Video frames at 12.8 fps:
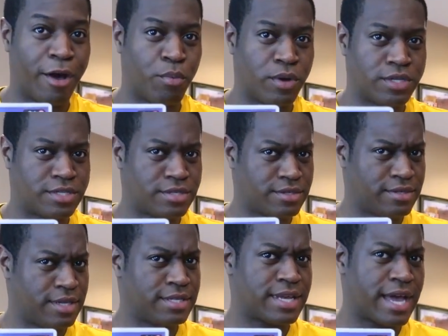which
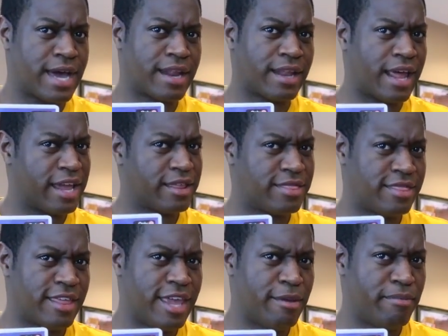is kind of like a
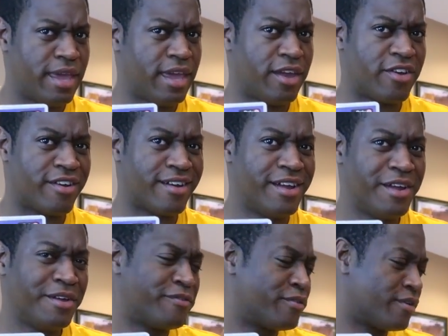theme here
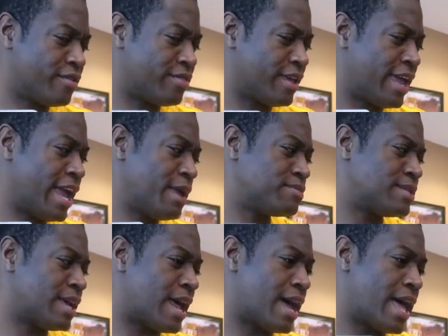for the games
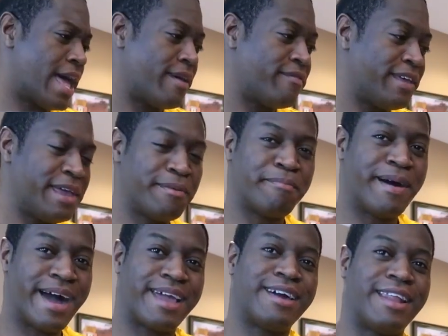that I have in
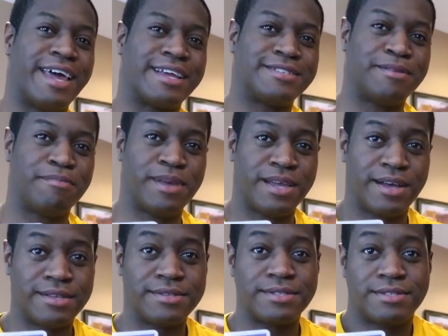my collection,
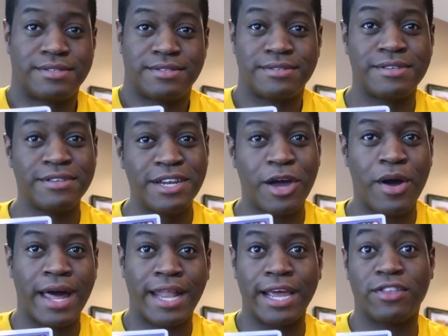because
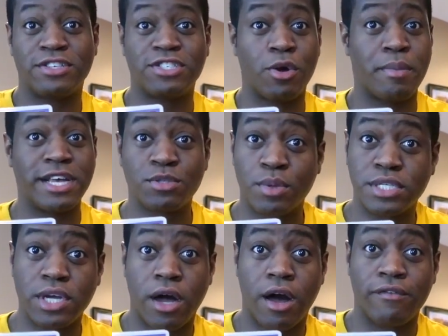I like to show my
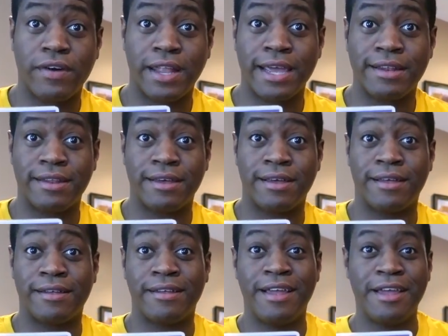Switch off. I like
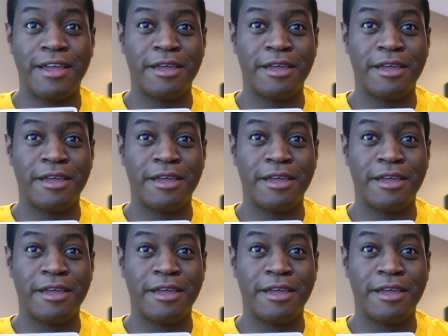to